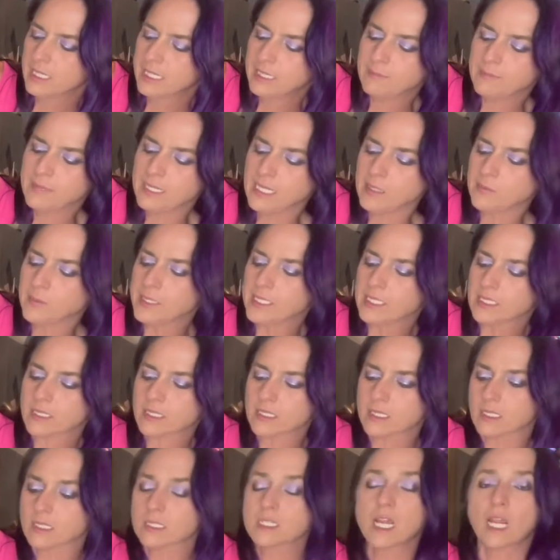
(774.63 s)
Maybe it's
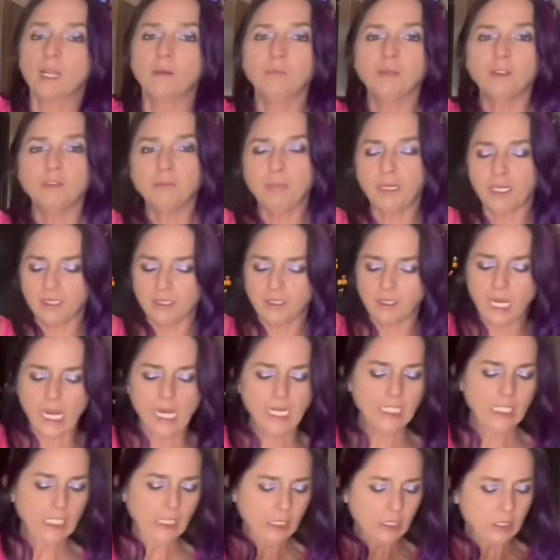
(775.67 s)
the type of butter I
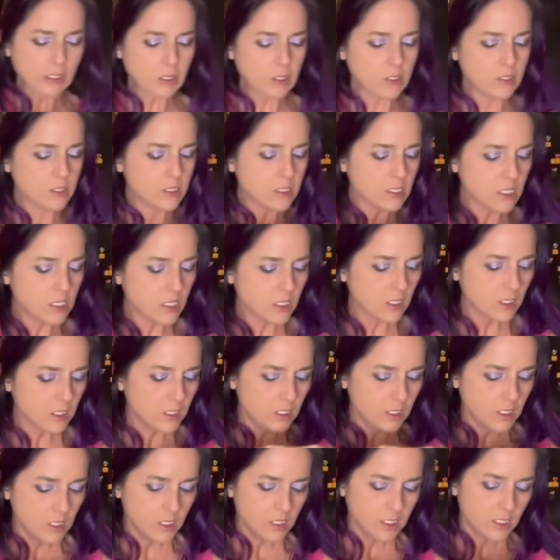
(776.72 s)
used.
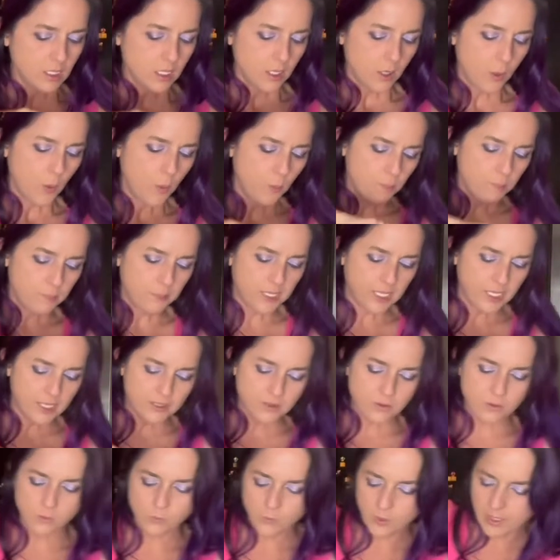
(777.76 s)

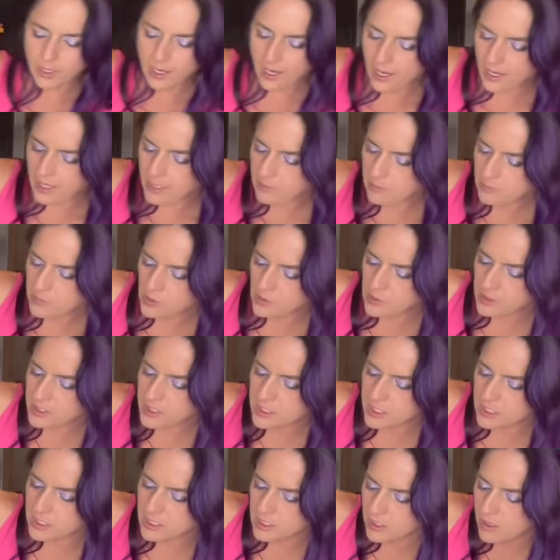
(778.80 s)
But what I'm going
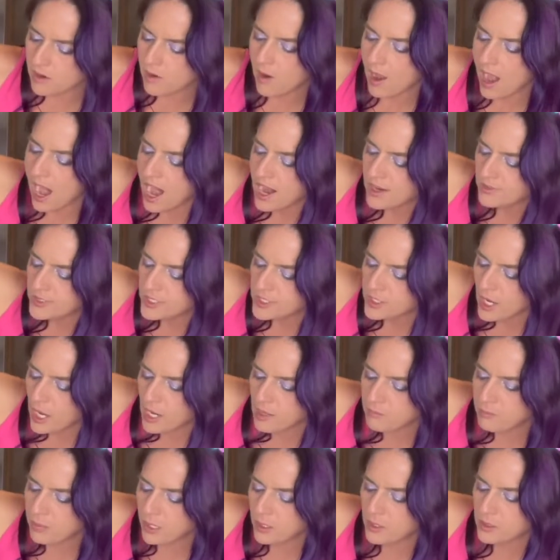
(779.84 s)
to do after I
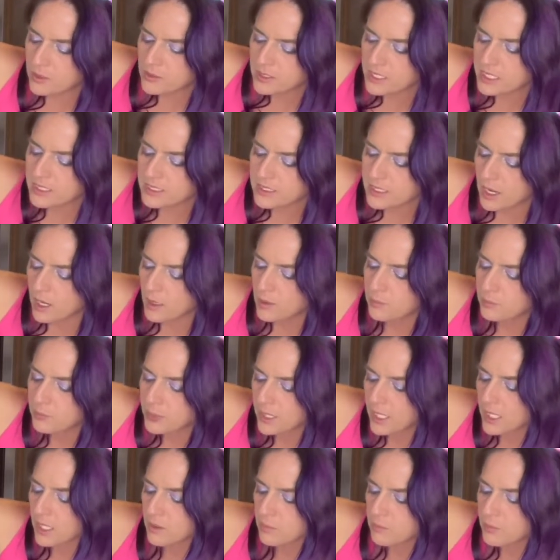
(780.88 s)
ball these up
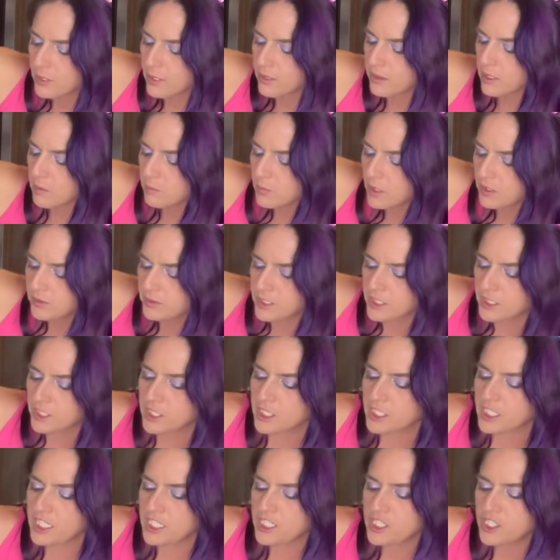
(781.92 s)
and put them on the
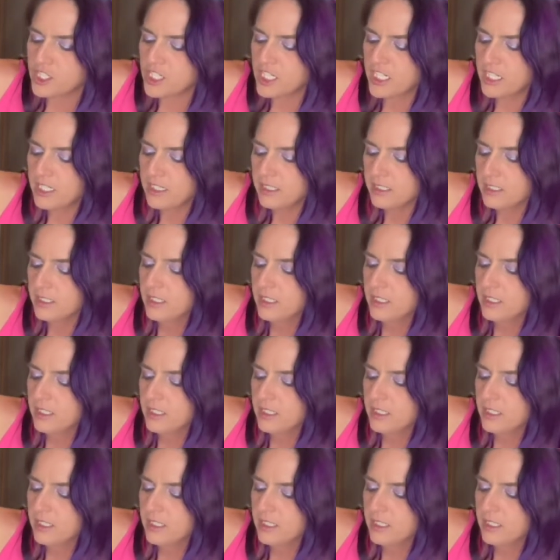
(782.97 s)
cookie sheet,